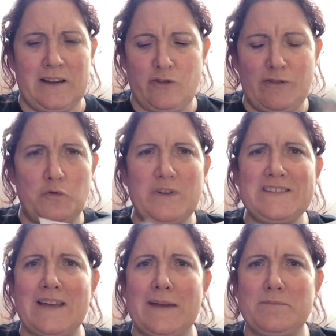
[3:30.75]
You have all
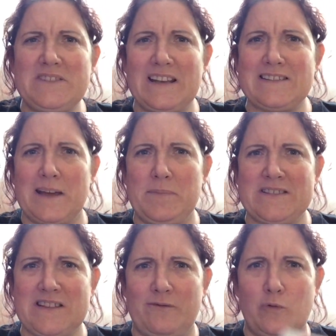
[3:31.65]
these tape, sellotapey
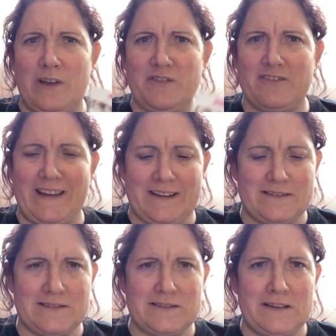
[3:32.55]
stuff all over your
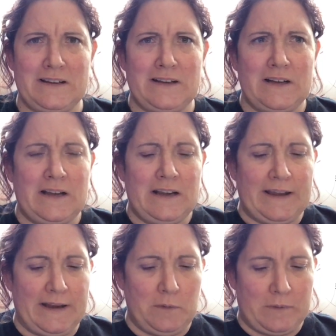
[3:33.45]
hands.
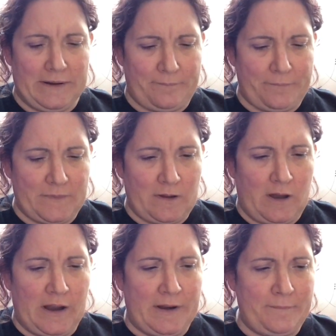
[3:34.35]
Anyway,
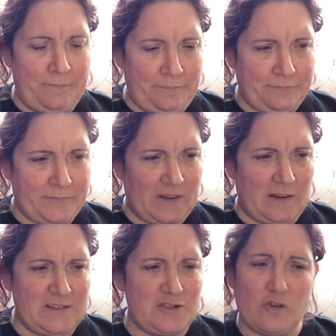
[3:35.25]

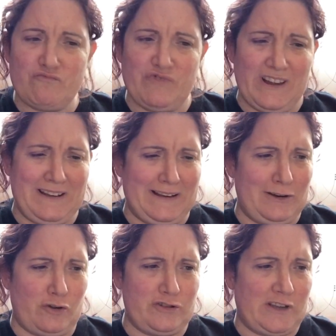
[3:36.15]
it's not really a
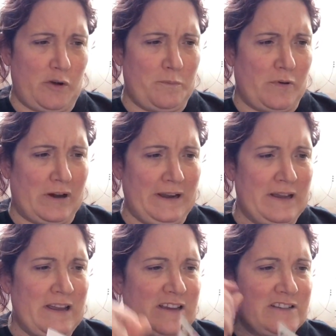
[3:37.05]
lot to go by.
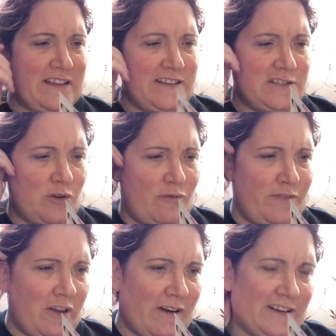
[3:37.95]
They're sort
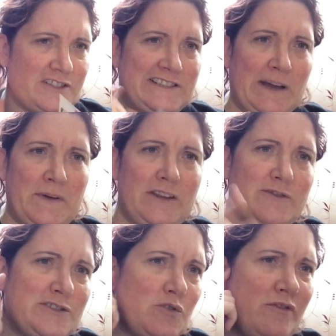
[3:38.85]
of like showing
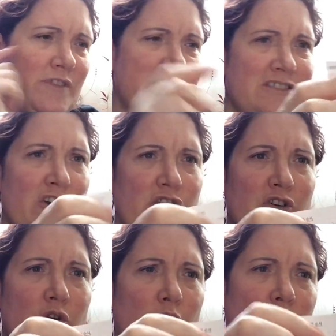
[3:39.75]
you sort of a
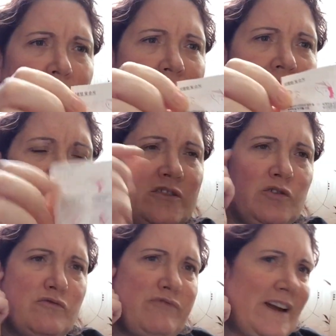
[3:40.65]
circle
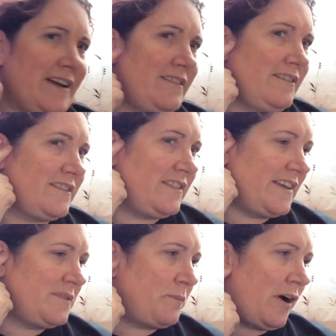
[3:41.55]
sort of around
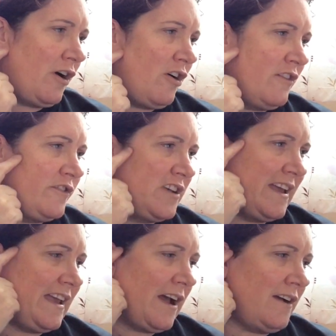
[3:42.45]
this part of your
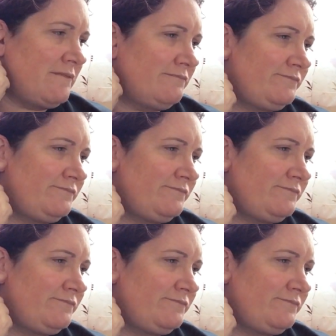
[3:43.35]
ear.